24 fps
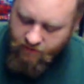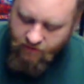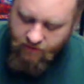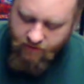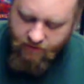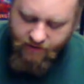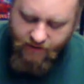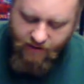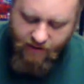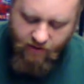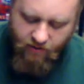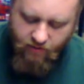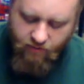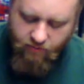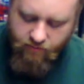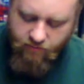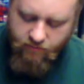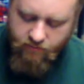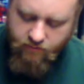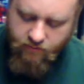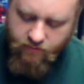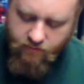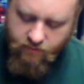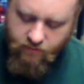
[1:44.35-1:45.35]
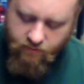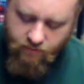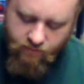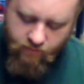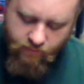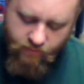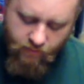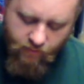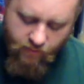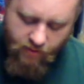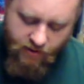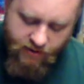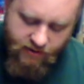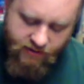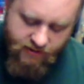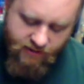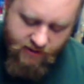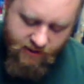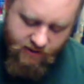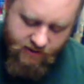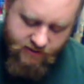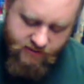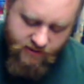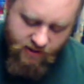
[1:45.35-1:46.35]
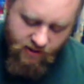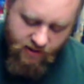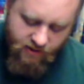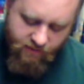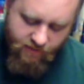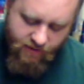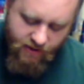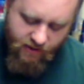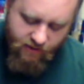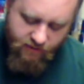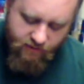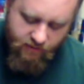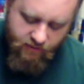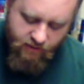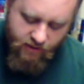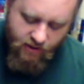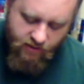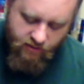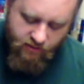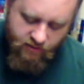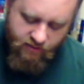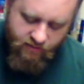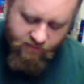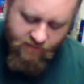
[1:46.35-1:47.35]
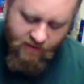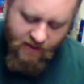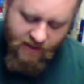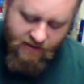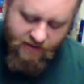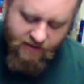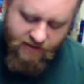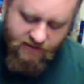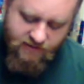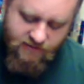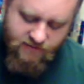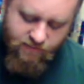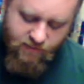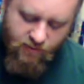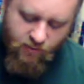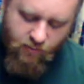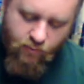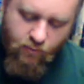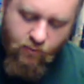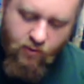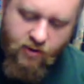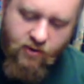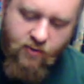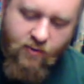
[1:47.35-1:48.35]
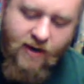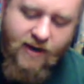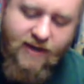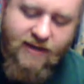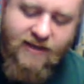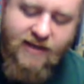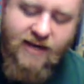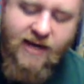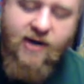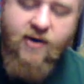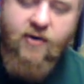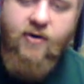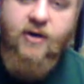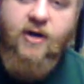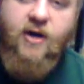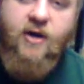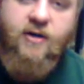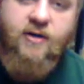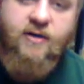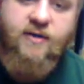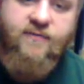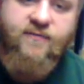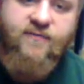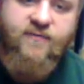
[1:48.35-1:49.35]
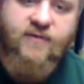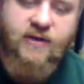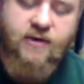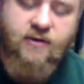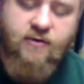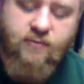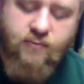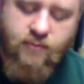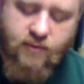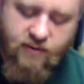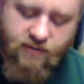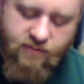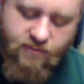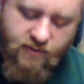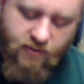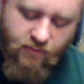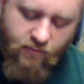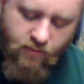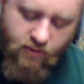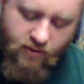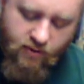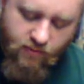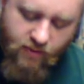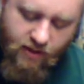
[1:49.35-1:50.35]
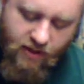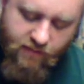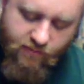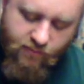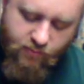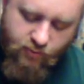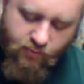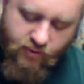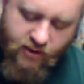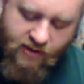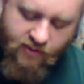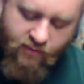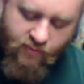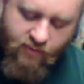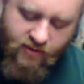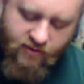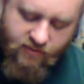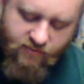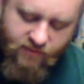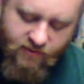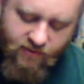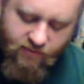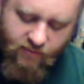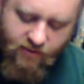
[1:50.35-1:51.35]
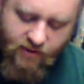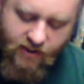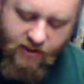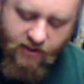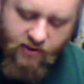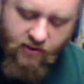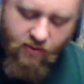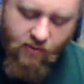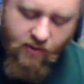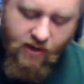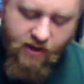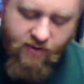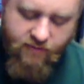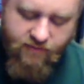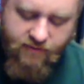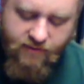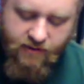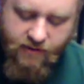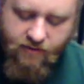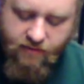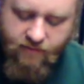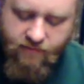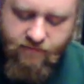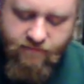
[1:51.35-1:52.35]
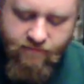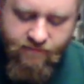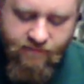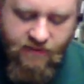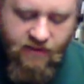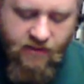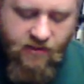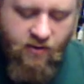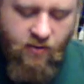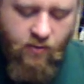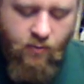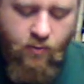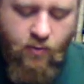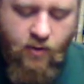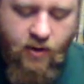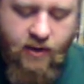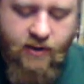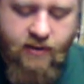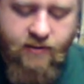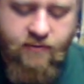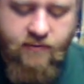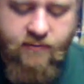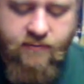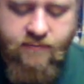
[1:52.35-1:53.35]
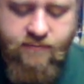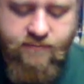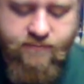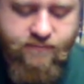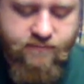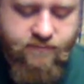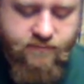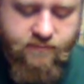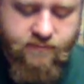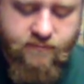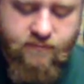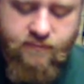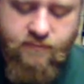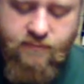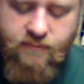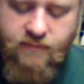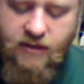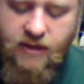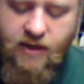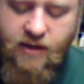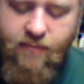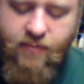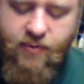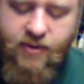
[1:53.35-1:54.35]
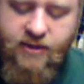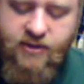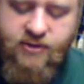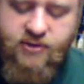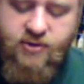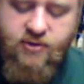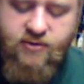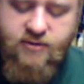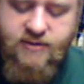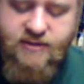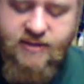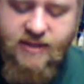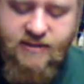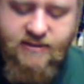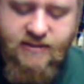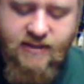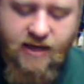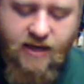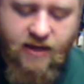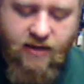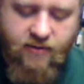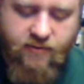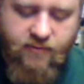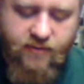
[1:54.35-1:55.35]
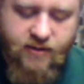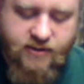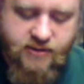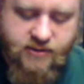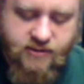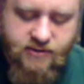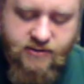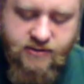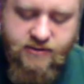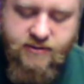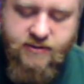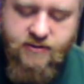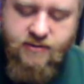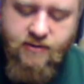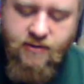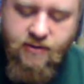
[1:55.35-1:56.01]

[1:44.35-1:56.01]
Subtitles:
Now, we wanted to kind of talk about not only maintenance, but what do I carry onto the field with me? What do I bring with me when I go out there? One, I bring 2 sets of Allen wrenches.